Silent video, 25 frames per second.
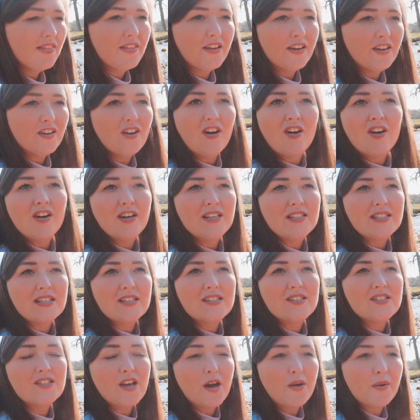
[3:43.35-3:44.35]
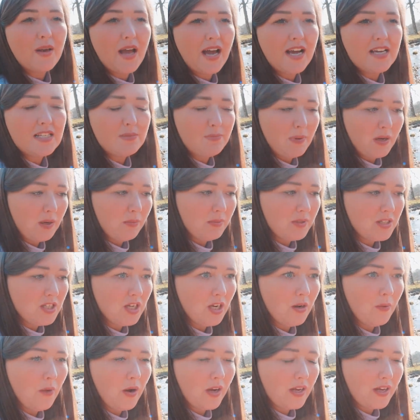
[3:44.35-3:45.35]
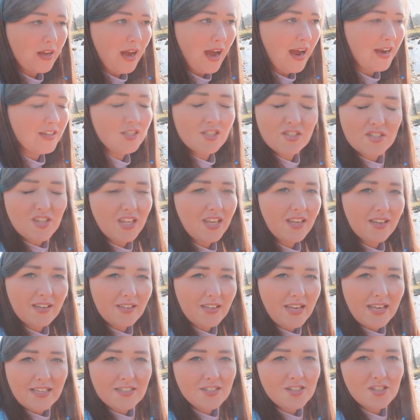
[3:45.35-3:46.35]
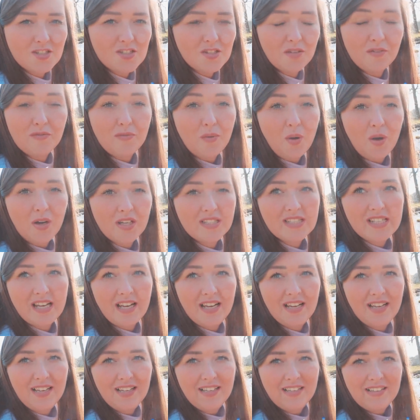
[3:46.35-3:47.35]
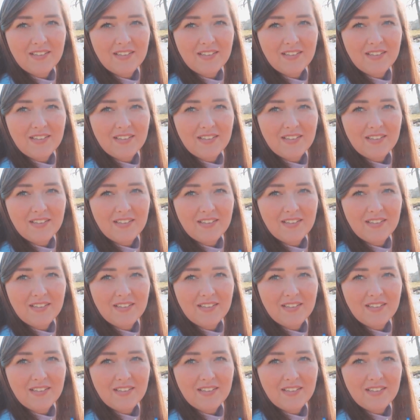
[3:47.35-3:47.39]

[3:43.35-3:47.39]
The noise is so nice. But number two, I just think kids just love water.